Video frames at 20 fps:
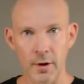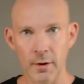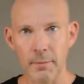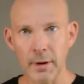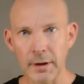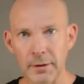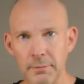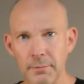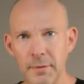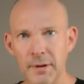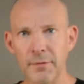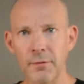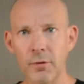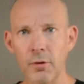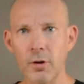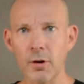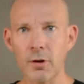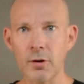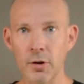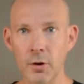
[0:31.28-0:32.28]
But
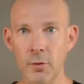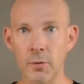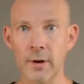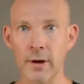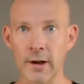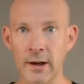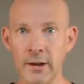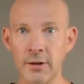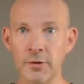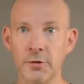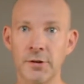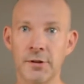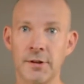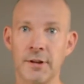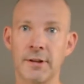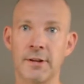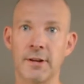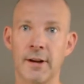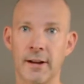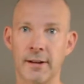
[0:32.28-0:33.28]
before going into the
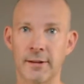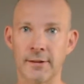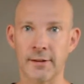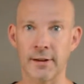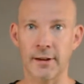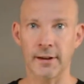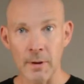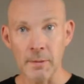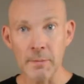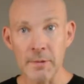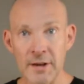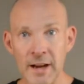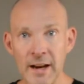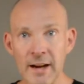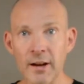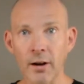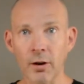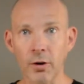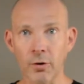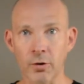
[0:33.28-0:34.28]
details, when we
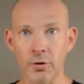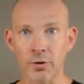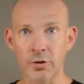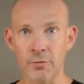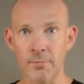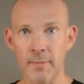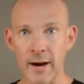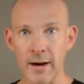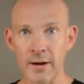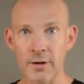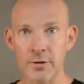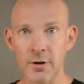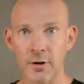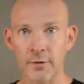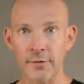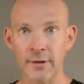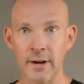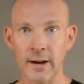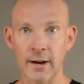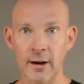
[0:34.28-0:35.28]
take a look to
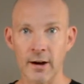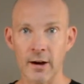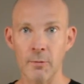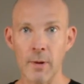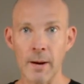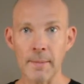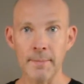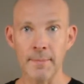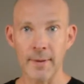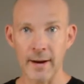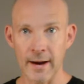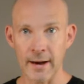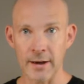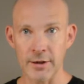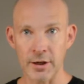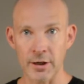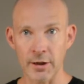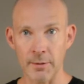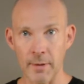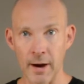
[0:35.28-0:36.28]
Mycroft A I webpage
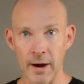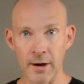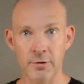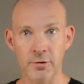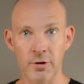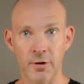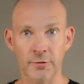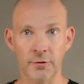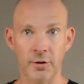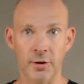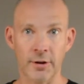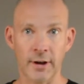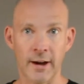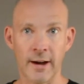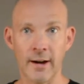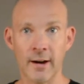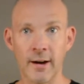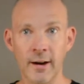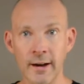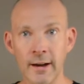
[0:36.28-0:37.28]
under mycroft dot
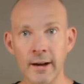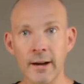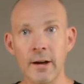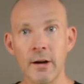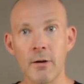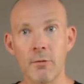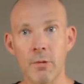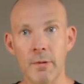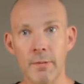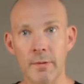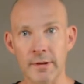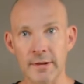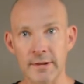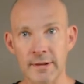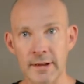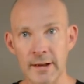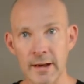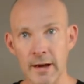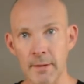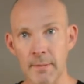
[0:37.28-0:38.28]
A I, we will
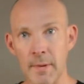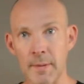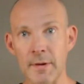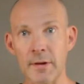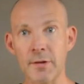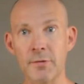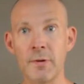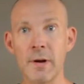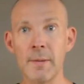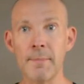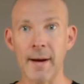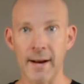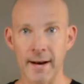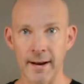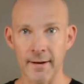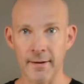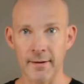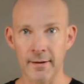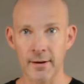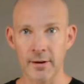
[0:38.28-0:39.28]
see a Mimic three
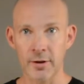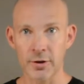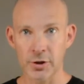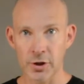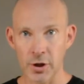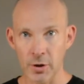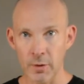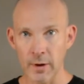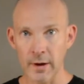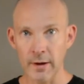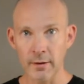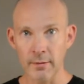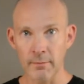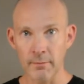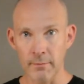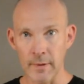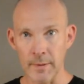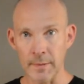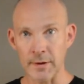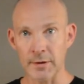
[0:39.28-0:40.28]
banner showing
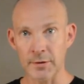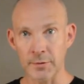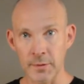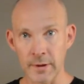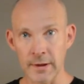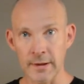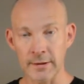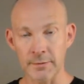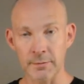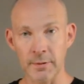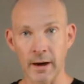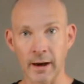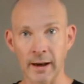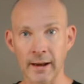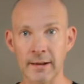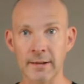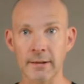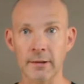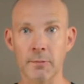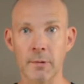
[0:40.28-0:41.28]
Mimic three is
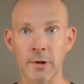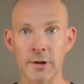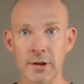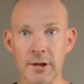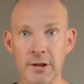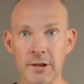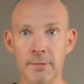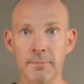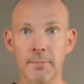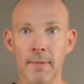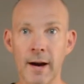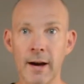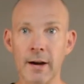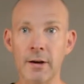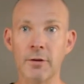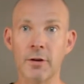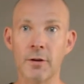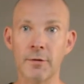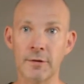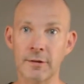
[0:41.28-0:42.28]
released, which is
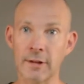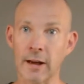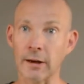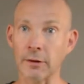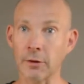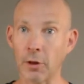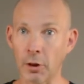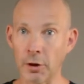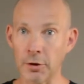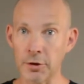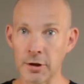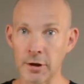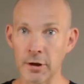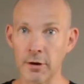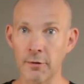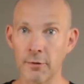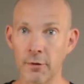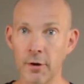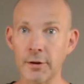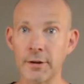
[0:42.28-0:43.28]
Mycroft's technology
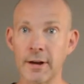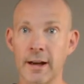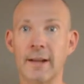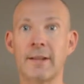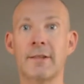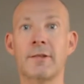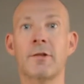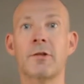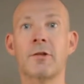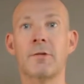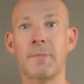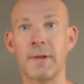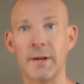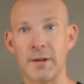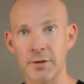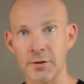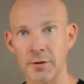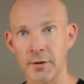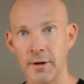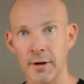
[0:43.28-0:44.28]
for
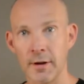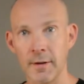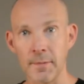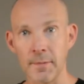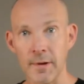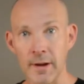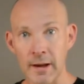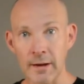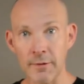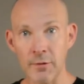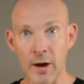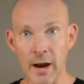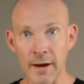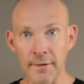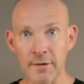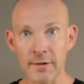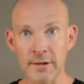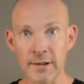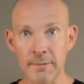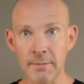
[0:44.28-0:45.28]
text-to-speech. If you
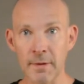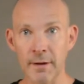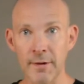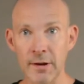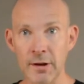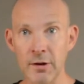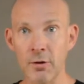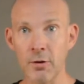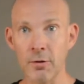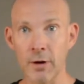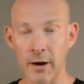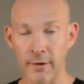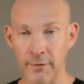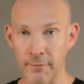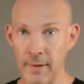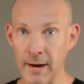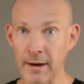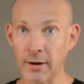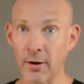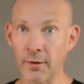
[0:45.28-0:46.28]
haven't seen my video I've
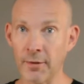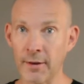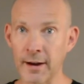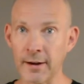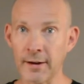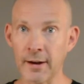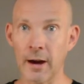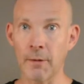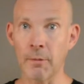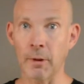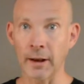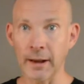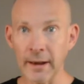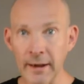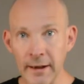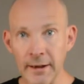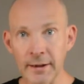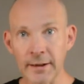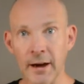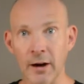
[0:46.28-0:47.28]
made on that, I will
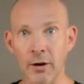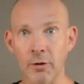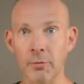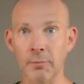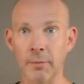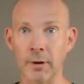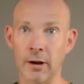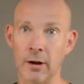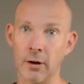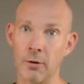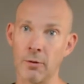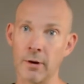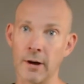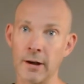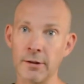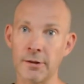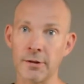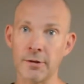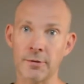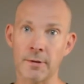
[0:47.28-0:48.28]
link it down below
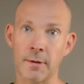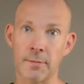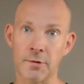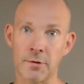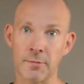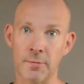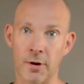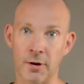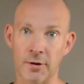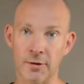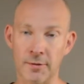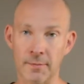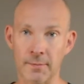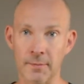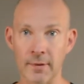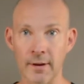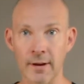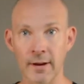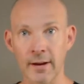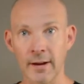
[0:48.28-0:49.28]
in the description box.
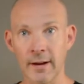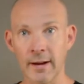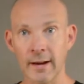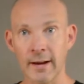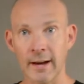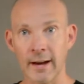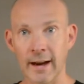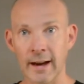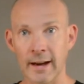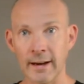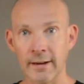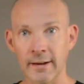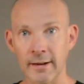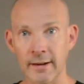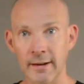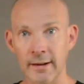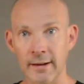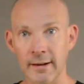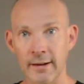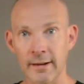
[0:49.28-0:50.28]
And
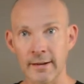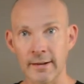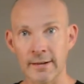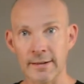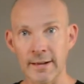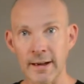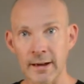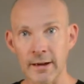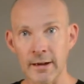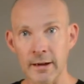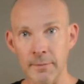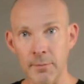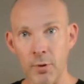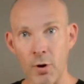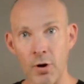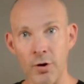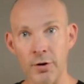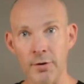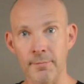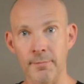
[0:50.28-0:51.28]
the second
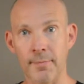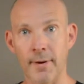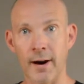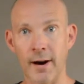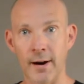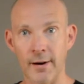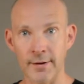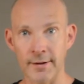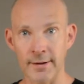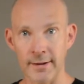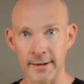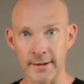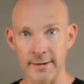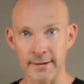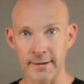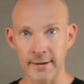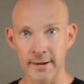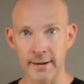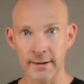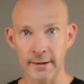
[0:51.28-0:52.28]
important part
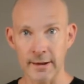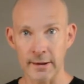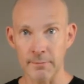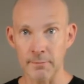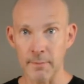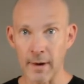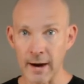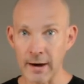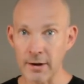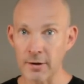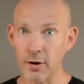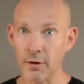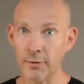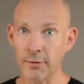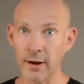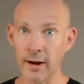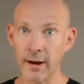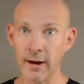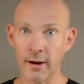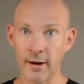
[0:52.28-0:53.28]
is that
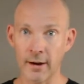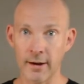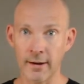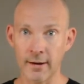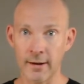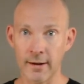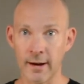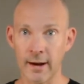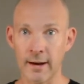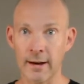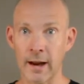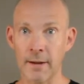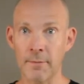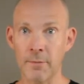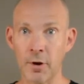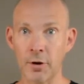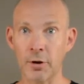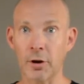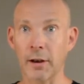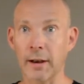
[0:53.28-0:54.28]
Mycroft A I, and I'm
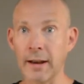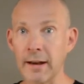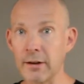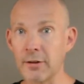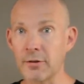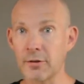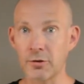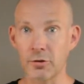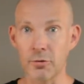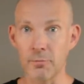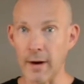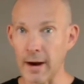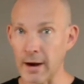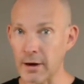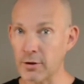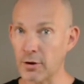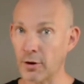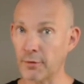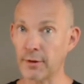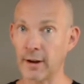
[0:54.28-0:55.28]
not linked to
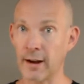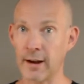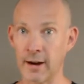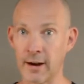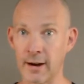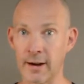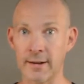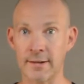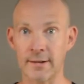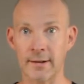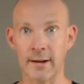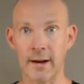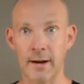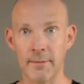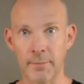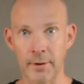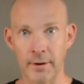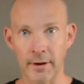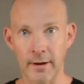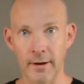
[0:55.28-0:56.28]
Mycroft A I as a
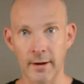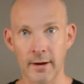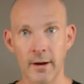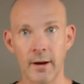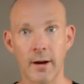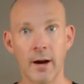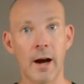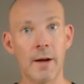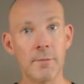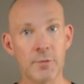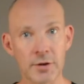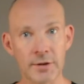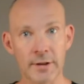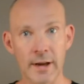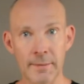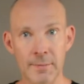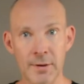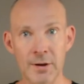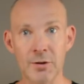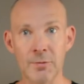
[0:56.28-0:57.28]
company, I'm just
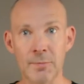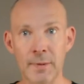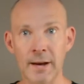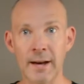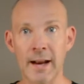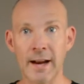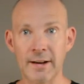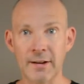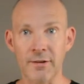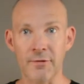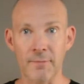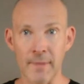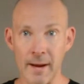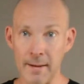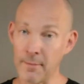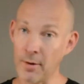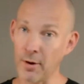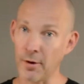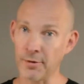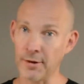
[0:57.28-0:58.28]
happy to be an active
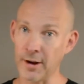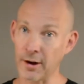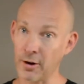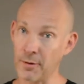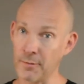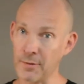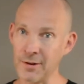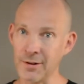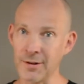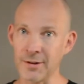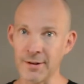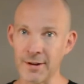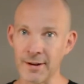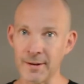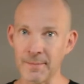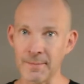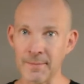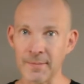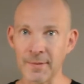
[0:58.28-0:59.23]
member on their community.